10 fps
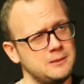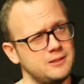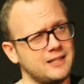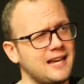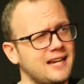
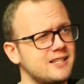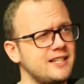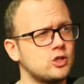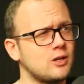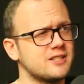that
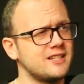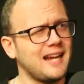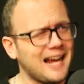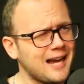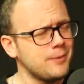KSE trusted
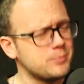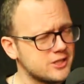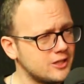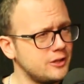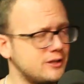
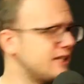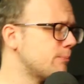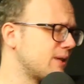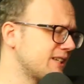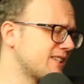absolutely
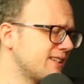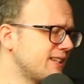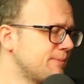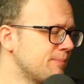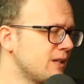implicitly